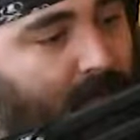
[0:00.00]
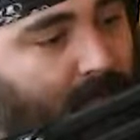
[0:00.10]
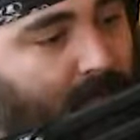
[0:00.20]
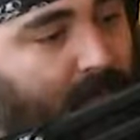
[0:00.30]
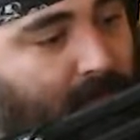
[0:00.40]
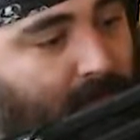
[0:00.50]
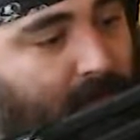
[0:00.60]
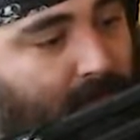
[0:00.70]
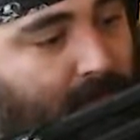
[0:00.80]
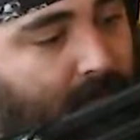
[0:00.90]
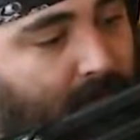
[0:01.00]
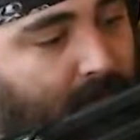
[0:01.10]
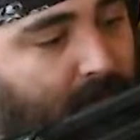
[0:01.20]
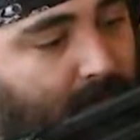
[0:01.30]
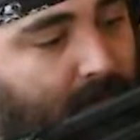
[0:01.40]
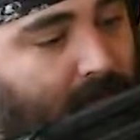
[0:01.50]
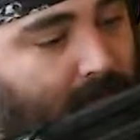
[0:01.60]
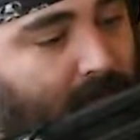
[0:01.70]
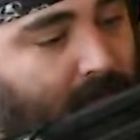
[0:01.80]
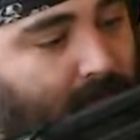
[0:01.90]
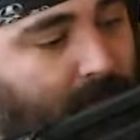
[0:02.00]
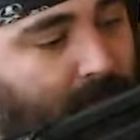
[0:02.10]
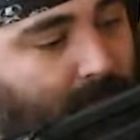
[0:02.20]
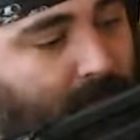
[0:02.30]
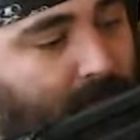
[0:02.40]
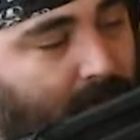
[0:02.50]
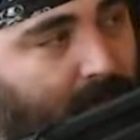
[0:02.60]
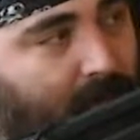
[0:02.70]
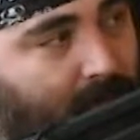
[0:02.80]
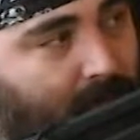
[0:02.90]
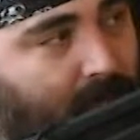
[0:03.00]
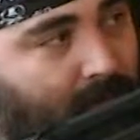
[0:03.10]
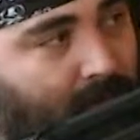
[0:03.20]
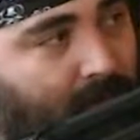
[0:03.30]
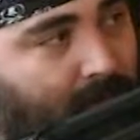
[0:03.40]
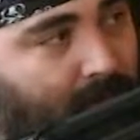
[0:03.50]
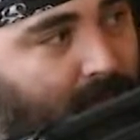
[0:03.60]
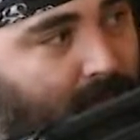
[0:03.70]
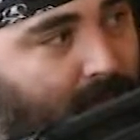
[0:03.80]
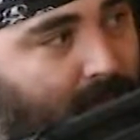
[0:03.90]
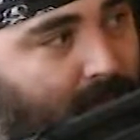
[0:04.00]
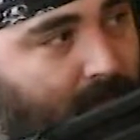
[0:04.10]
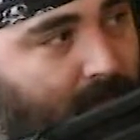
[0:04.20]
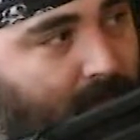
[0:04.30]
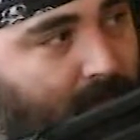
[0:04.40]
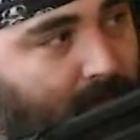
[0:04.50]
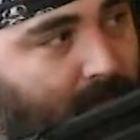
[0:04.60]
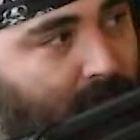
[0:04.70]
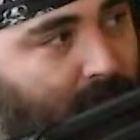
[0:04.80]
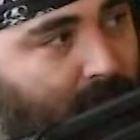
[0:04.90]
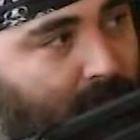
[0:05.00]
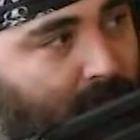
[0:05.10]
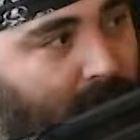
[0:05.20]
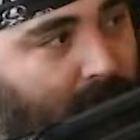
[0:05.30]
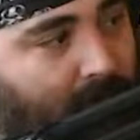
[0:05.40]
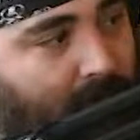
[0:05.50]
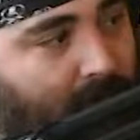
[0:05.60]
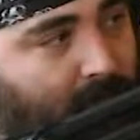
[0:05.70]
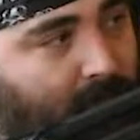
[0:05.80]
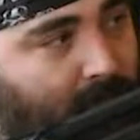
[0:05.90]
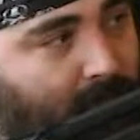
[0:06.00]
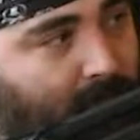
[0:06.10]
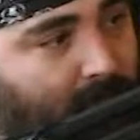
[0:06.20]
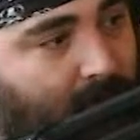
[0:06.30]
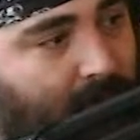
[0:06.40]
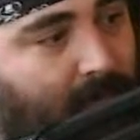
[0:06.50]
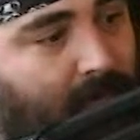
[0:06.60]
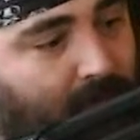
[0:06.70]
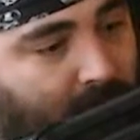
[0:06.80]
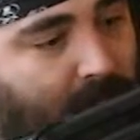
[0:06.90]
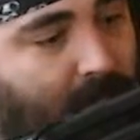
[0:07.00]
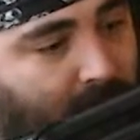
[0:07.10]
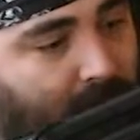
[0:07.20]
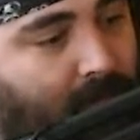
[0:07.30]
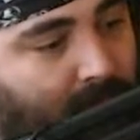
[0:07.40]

[no speech]